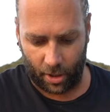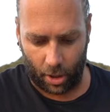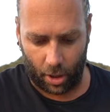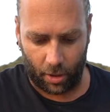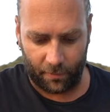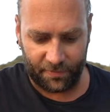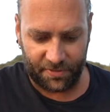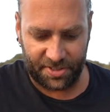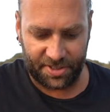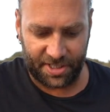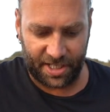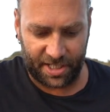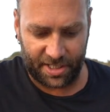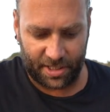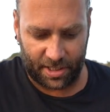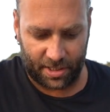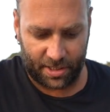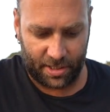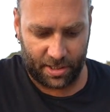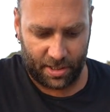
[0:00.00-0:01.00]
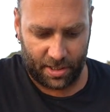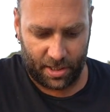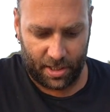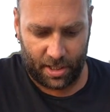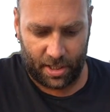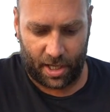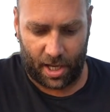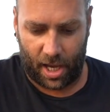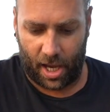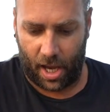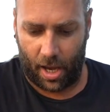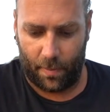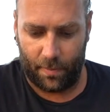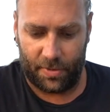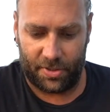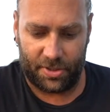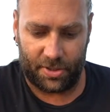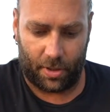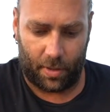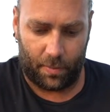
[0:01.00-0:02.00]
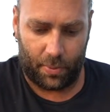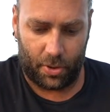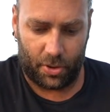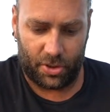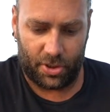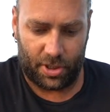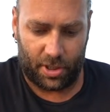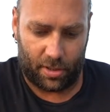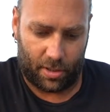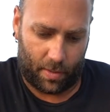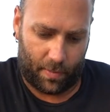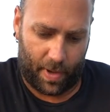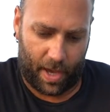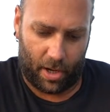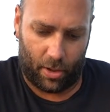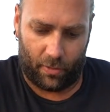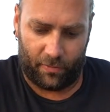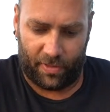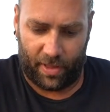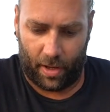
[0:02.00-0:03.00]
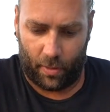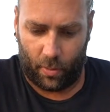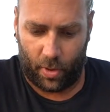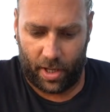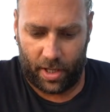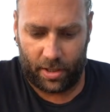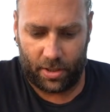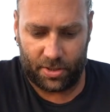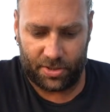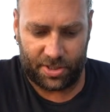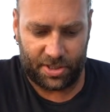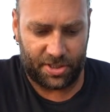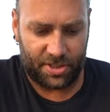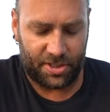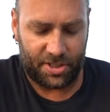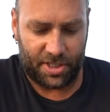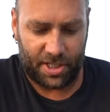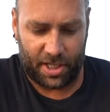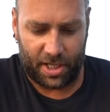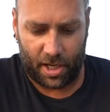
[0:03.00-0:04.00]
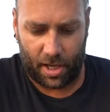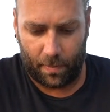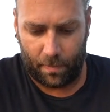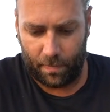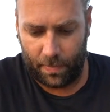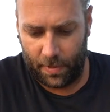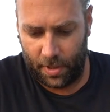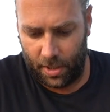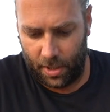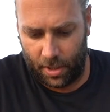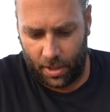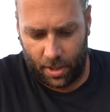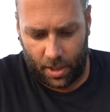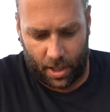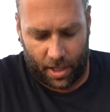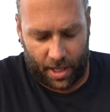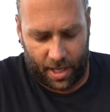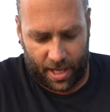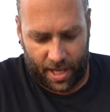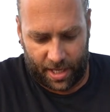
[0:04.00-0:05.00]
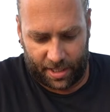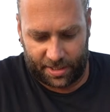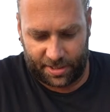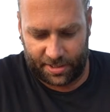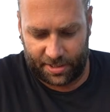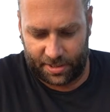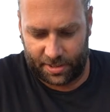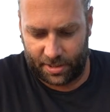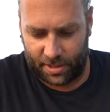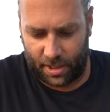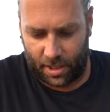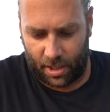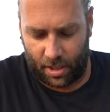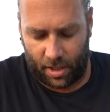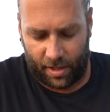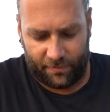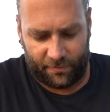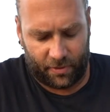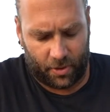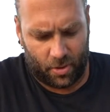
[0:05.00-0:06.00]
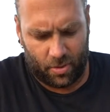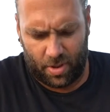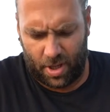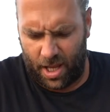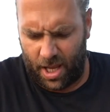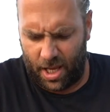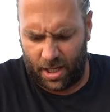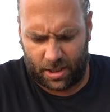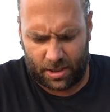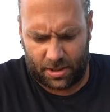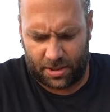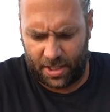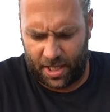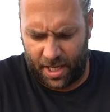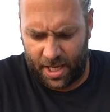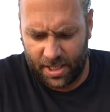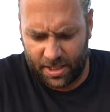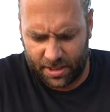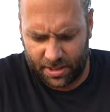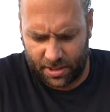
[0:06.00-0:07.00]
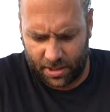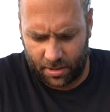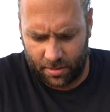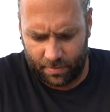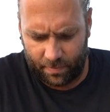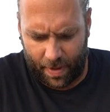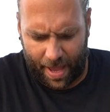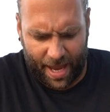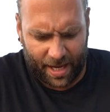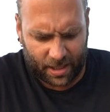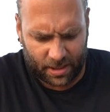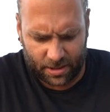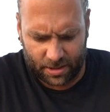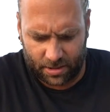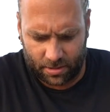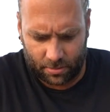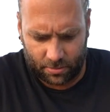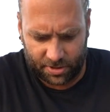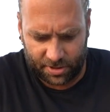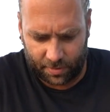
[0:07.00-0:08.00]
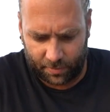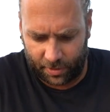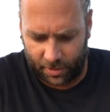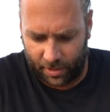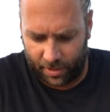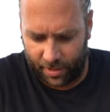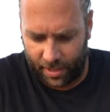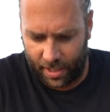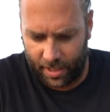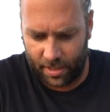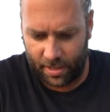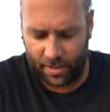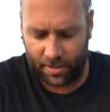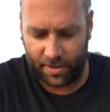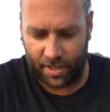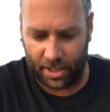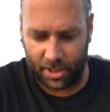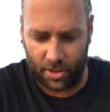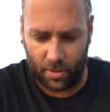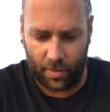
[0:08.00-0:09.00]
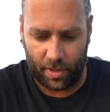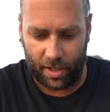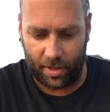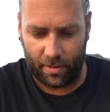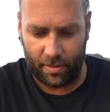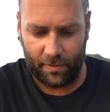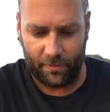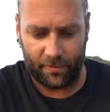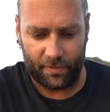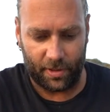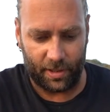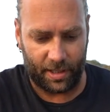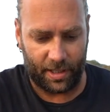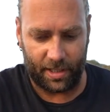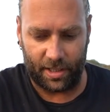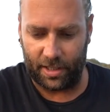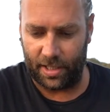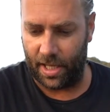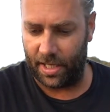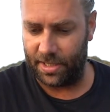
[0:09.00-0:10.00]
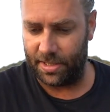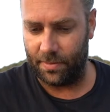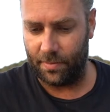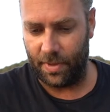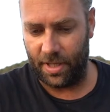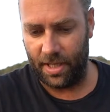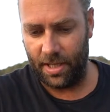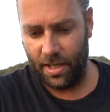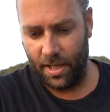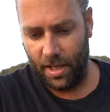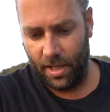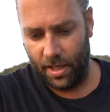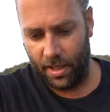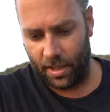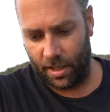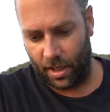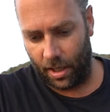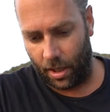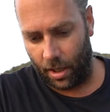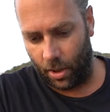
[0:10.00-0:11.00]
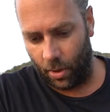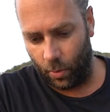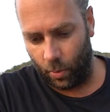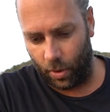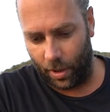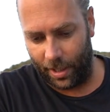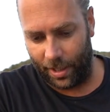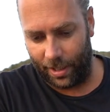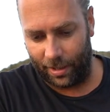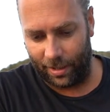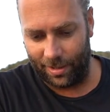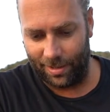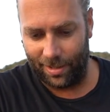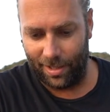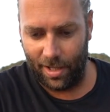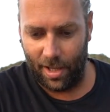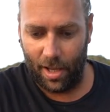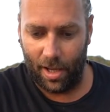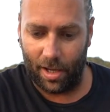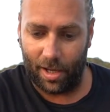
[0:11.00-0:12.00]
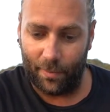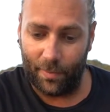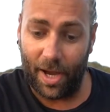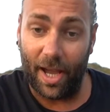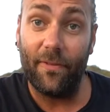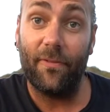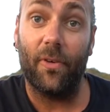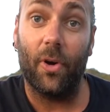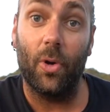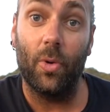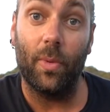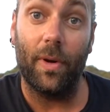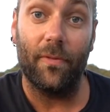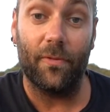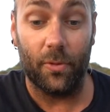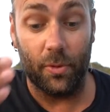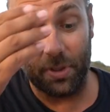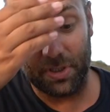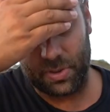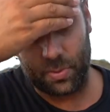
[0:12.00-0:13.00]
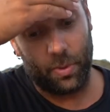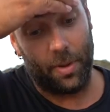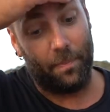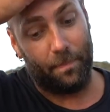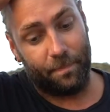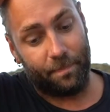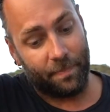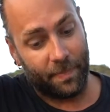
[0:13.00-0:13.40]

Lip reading: offset it. So I push it about off that way, because this is the iPhone XS Max, something like that. Thank you, Aaron, for lending that to me while my phone went for a swim.